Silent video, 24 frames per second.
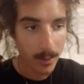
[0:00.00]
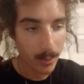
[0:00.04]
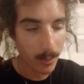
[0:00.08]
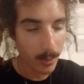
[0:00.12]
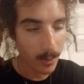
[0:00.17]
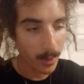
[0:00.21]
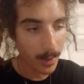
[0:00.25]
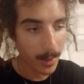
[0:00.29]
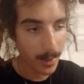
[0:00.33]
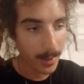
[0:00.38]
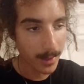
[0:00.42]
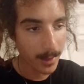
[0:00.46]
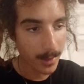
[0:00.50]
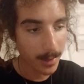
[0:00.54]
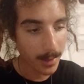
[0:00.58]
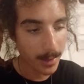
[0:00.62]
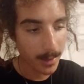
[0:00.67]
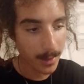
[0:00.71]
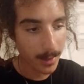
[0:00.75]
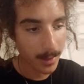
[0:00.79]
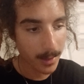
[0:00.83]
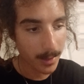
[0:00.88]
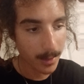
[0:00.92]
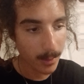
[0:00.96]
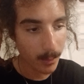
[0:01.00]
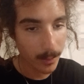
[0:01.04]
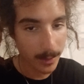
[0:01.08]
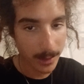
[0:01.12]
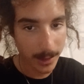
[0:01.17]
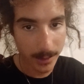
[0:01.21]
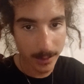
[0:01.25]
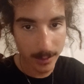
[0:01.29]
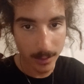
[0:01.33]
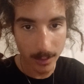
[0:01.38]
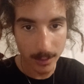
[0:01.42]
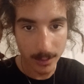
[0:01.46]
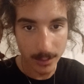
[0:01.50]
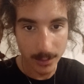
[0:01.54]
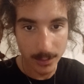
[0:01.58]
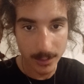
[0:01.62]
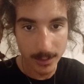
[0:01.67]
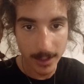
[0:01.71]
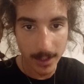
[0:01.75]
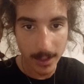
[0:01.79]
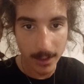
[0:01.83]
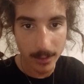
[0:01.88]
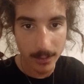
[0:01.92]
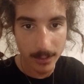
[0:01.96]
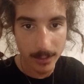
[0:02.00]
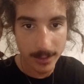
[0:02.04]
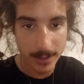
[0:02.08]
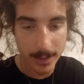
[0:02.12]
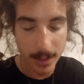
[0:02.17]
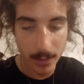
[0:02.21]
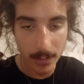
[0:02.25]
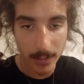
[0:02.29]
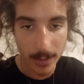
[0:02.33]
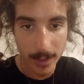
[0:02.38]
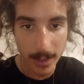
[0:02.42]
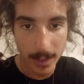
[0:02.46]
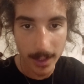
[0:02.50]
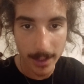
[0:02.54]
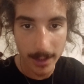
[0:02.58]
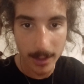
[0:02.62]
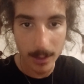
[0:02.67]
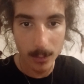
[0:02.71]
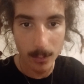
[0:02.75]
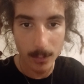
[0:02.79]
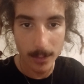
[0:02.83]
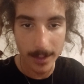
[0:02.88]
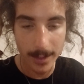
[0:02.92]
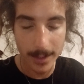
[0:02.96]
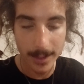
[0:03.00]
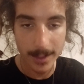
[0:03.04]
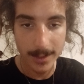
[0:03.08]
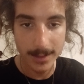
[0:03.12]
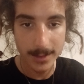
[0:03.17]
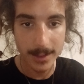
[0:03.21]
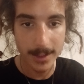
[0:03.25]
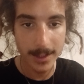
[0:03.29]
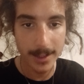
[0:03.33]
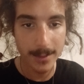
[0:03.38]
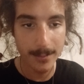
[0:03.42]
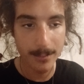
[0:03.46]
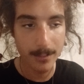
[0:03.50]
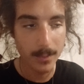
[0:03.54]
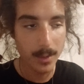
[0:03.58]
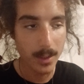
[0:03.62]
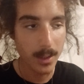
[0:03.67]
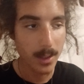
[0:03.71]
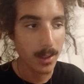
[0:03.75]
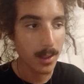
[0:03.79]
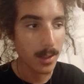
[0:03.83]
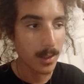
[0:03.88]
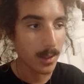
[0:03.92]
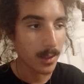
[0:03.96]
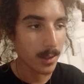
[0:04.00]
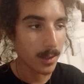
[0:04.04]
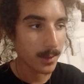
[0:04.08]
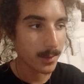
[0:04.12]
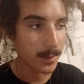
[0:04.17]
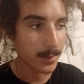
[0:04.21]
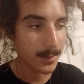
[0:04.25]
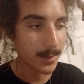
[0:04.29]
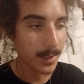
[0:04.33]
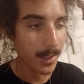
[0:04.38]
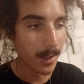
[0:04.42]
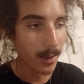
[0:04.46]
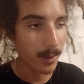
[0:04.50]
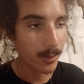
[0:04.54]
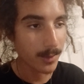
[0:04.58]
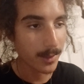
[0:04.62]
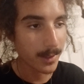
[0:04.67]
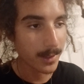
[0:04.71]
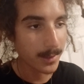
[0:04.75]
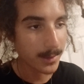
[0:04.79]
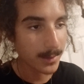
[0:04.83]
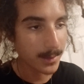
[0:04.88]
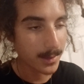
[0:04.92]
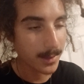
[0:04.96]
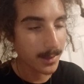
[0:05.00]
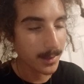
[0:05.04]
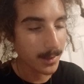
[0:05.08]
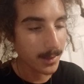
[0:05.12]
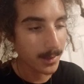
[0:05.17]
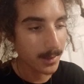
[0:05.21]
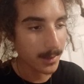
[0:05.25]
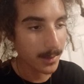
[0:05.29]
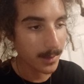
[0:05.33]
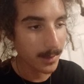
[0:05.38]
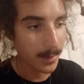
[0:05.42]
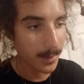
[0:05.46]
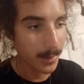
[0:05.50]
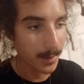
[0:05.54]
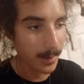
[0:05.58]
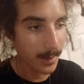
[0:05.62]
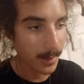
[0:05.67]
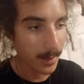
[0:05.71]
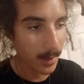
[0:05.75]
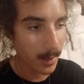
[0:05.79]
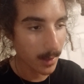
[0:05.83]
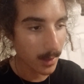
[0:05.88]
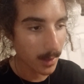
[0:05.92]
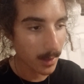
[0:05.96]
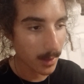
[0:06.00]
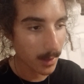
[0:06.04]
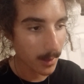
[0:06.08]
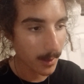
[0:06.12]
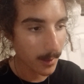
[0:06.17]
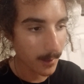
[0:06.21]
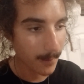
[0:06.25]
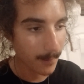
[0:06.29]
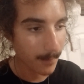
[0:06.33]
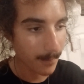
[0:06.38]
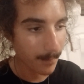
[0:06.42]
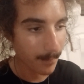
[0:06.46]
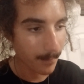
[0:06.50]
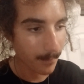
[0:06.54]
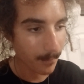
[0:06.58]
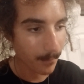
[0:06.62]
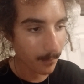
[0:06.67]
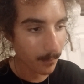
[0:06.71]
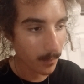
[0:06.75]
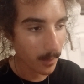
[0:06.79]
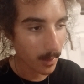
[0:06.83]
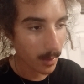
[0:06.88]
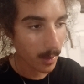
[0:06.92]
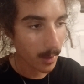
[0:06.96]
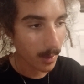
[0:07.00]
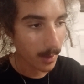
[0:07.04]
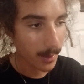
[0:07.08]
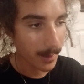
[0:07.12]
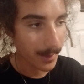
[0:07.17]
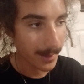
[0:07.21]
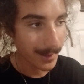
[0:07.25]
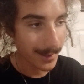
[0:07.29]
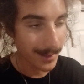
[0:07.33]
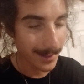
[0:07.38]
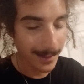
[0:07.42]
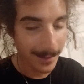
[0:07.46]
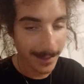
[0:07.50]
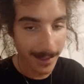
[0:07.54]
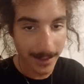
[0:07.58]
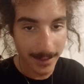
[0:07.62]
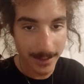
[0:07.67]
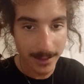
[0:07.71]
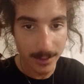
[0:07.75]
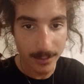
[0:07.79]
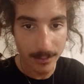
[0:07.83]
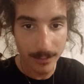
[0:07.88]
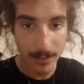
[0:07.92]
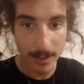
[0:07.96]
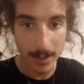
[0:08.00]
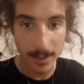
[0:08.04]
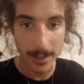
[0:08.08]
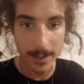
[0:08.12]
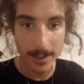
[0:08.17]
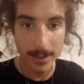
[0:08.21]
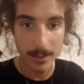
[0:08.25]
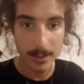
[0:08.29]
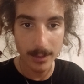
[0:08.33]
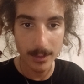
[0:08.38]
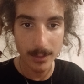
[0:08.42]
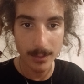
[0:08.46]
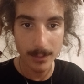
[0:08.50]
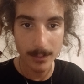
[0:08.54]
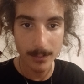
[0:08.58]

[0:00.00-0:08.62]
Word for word: right? Uh, which is also sound. Sound and light are one and the same. Sound is the the um, the densified